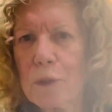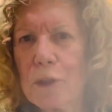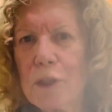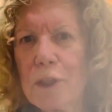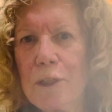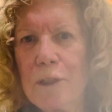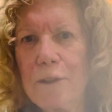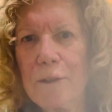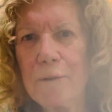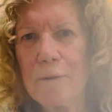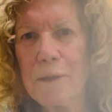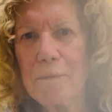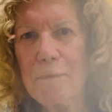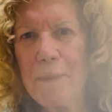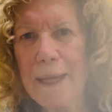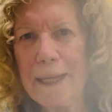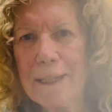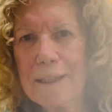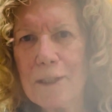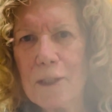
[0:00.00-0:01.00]
too and
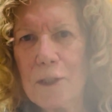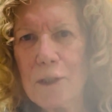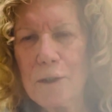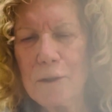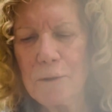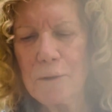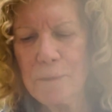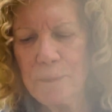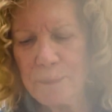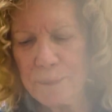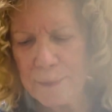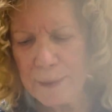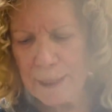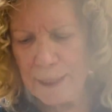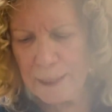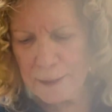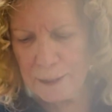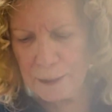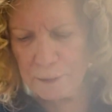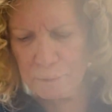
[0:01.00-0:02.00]
make a stew.
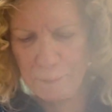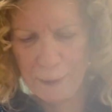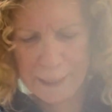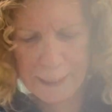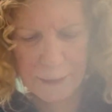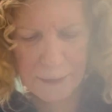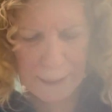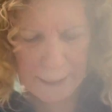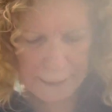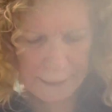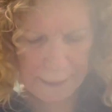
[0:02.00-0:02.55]
The main thing